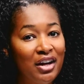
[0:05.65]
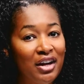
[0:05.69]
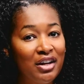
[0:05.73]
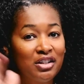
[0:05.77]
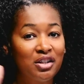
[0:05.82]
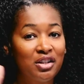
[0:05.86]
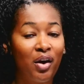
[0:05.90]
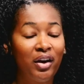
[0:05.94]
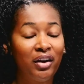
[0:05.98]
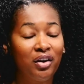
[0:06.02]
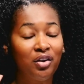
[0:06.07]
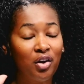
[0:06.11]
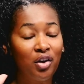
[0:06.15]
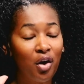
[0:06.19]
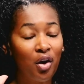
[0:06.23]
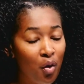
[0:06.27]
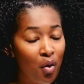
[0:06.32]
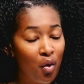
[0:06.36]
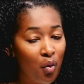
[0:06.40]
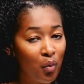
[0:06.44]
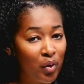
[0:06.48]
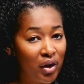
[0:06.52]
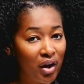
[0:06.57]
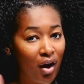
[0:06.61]
So, I
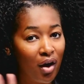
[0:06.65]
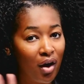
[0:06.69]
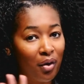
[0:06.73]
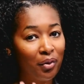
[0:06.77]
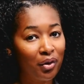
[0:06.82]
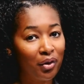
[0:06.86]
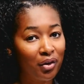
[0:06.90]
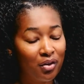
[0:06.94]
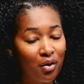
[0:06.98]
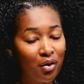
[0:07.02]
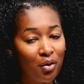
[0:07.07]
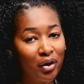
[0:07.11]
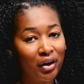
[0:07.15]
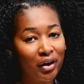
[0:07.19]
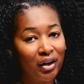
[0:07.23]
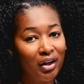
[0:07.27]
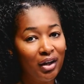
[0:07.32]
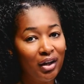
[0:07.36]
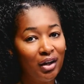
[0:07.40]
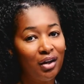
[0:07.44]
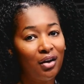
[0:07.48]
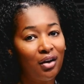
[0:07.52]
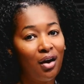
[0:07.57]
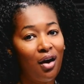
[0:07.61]
know we are
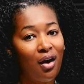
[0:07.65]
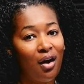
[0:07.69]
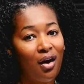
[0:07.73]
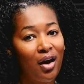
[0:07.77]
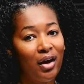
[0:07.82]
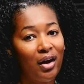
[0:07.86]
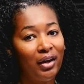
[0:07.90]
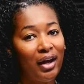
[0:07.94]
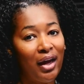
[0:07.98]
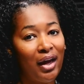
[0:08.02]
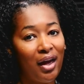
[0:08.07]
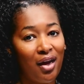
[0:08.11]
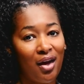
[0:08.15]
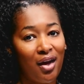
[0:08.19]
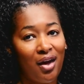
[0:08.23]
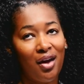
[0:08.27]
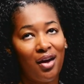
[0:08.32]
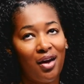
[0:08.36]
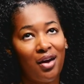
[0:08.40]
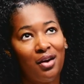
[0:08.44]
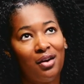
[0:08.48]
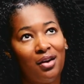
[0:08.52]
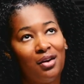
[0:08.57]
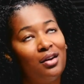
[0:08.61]
recording on
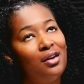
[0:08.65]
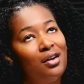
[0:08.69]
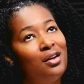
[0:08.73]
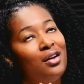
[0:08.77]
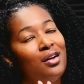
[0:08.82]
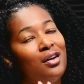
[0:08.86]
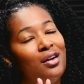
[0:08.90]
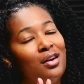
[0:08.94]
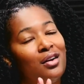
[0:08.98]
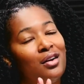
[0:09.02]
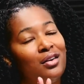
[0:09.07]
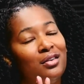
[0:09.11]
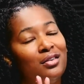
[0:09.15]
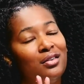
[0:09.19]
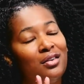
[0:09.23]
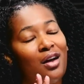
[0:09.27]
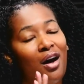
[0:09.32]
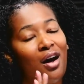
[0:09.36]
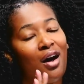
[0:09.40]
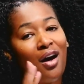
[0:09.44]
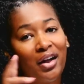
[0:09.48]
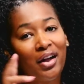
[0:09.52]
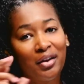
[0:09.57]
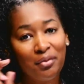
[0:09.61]
a
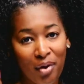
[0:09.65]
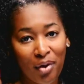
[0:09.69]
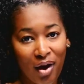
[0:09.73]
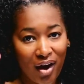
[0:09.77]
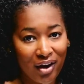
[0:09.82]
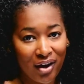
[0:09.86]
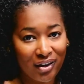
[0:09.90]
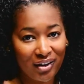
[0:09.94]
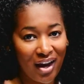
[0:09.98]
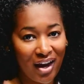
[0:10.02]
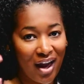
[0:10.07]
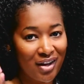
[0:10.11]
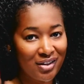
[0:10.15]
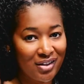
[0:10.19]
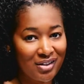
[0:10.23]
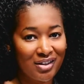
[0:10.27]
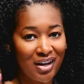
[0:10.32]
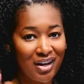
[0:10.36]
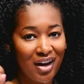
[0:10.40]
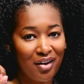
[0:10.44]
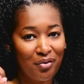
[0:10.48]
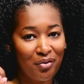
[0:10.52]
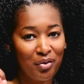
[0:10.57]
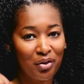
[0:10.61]
non podcast day.